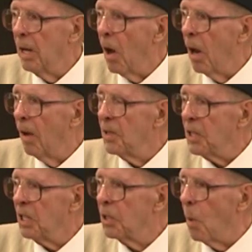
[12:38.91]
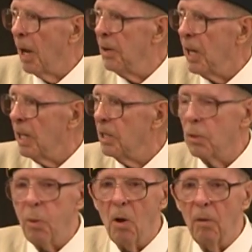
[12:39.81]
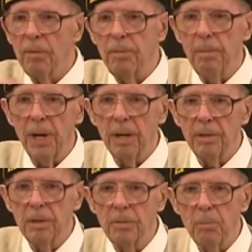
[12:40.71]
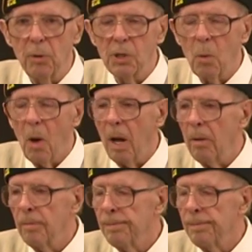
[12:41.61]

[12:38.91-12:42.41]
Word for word: all of us in squad tents, 12 men per squad